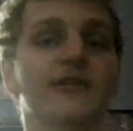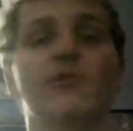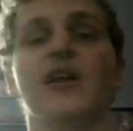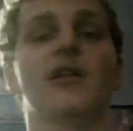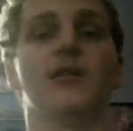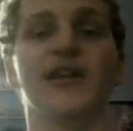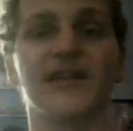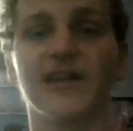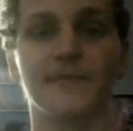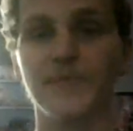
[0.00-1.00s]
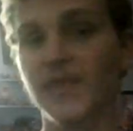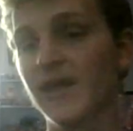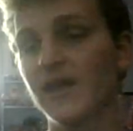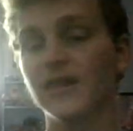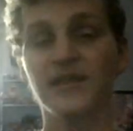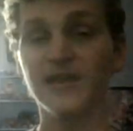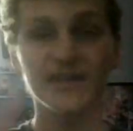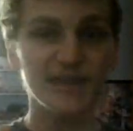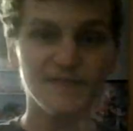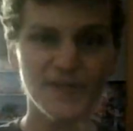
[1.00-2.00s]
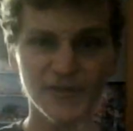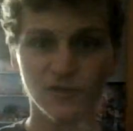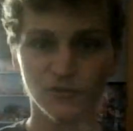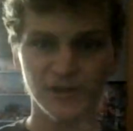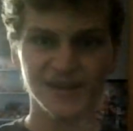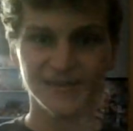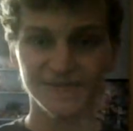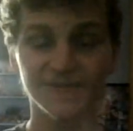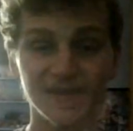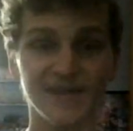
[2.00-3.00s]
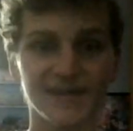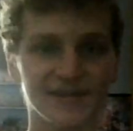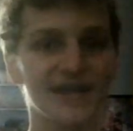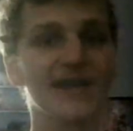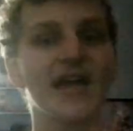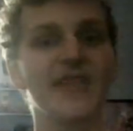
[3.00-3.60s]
well. Like even the critics think